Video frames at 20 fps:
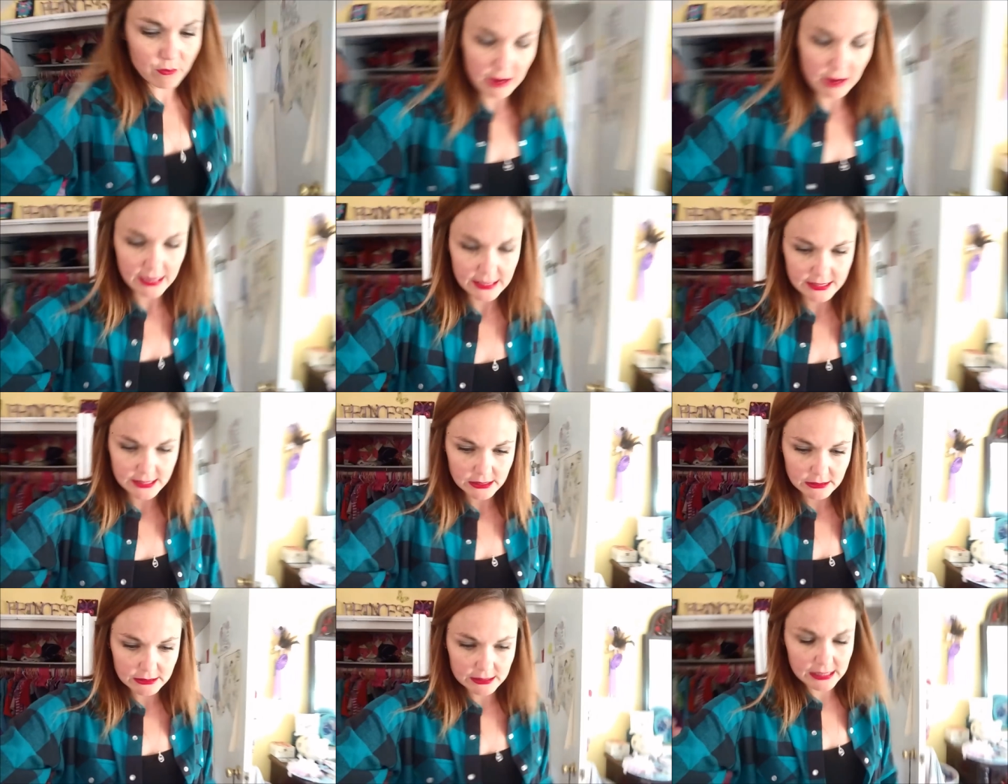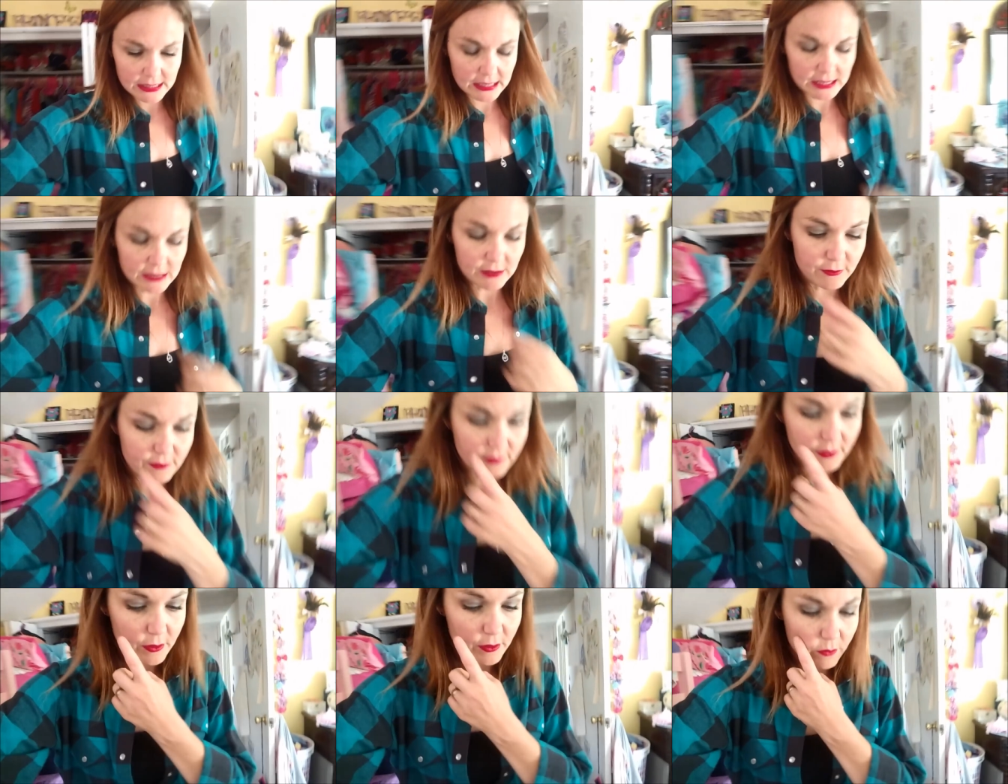ready to
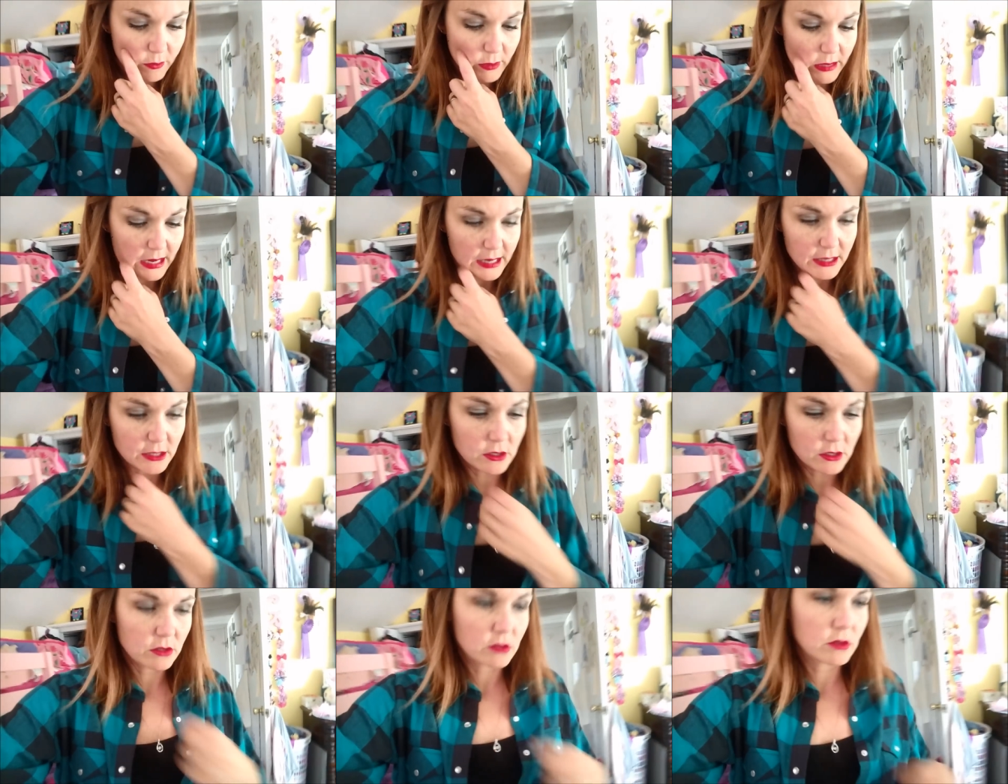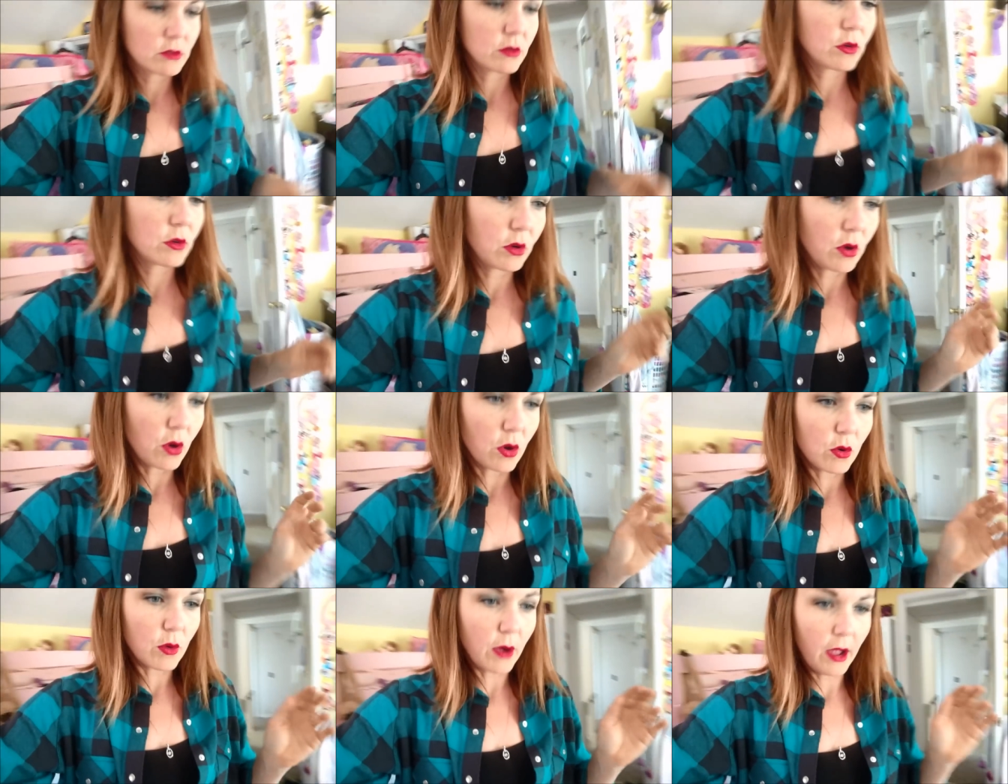leave. We got to
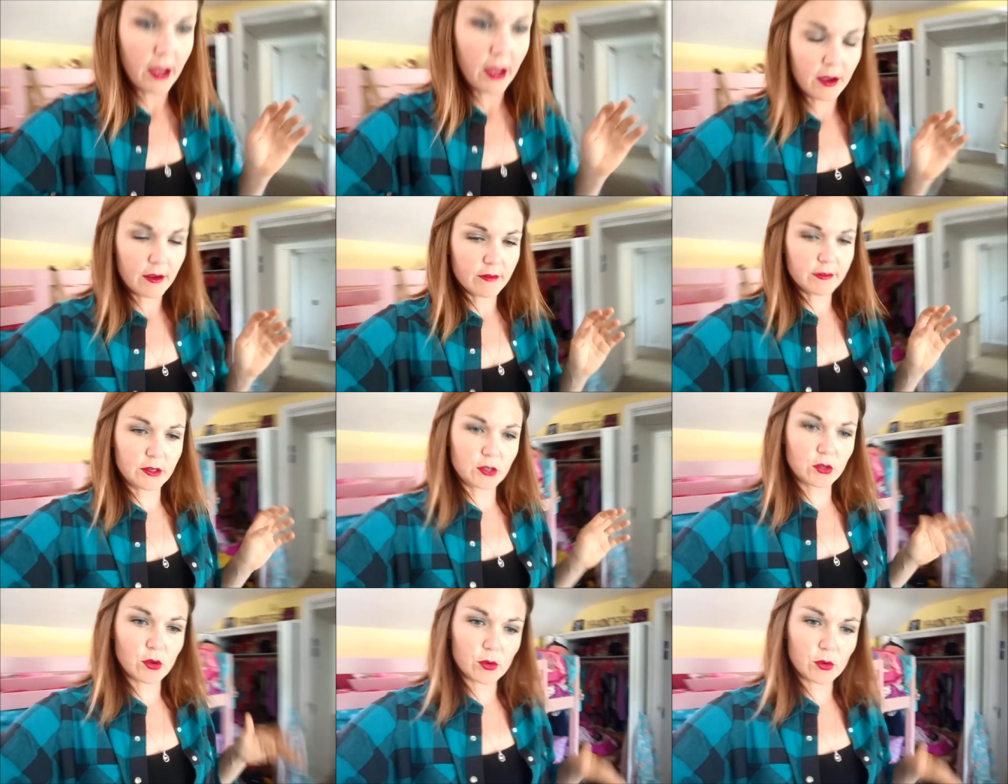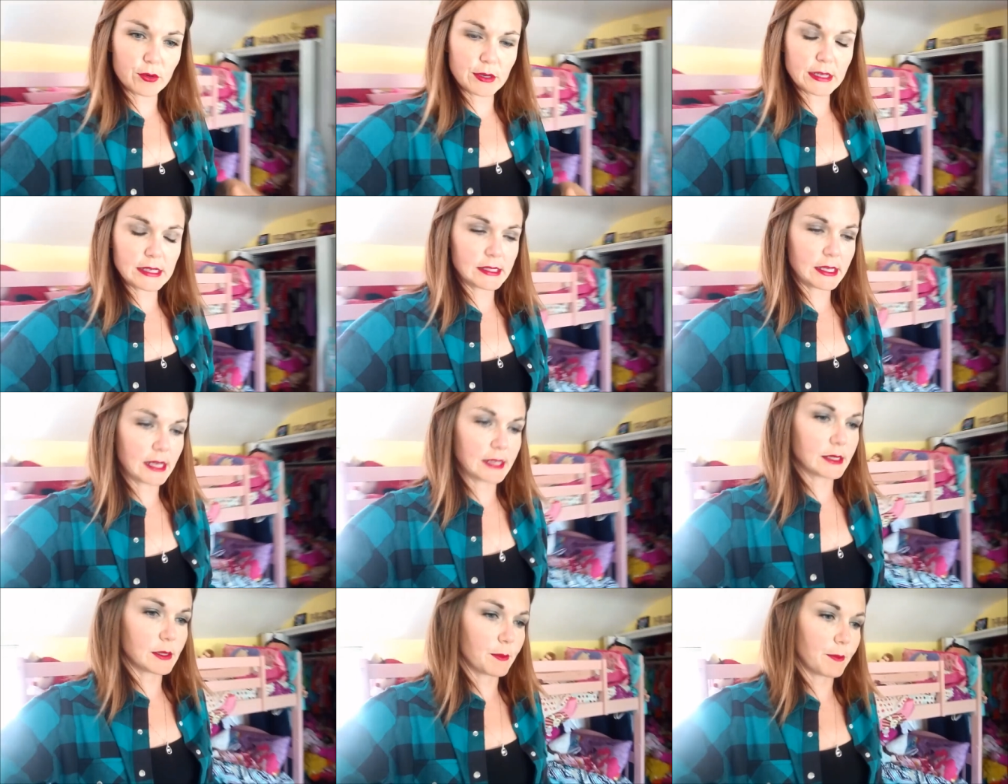go have a notary
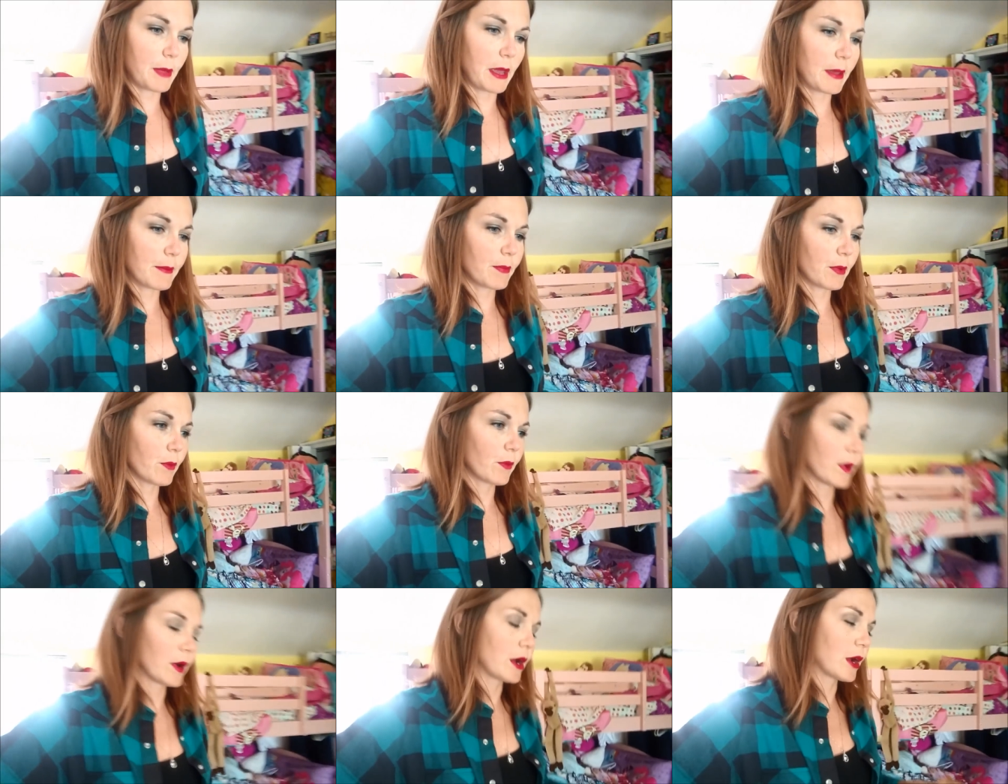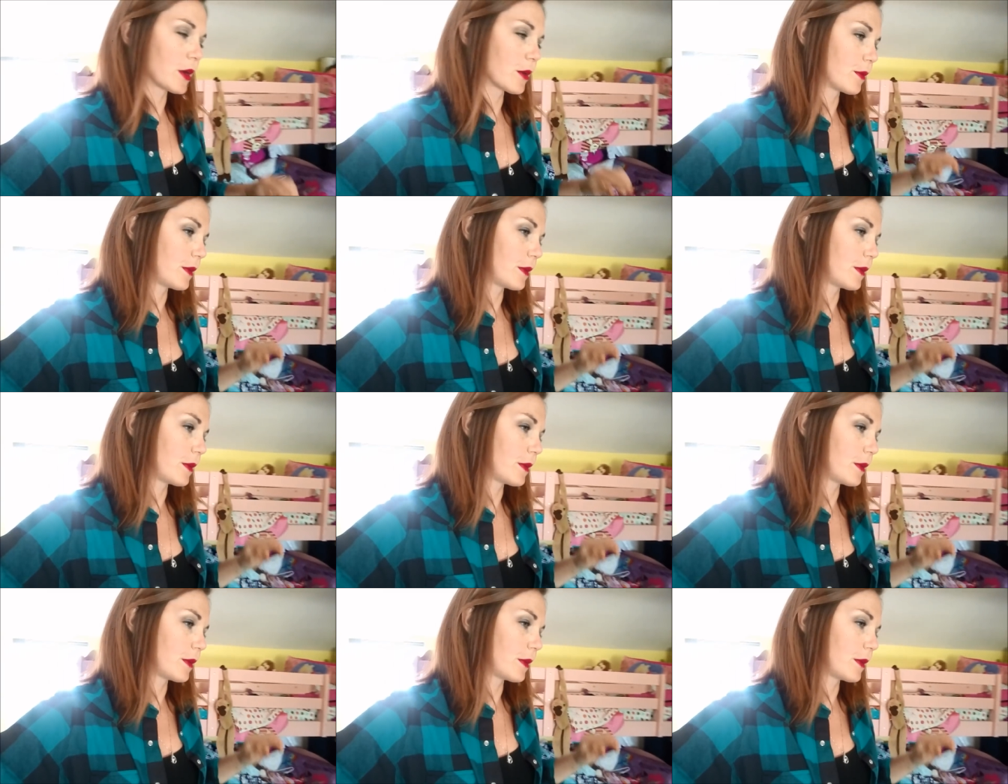sign some paperwork.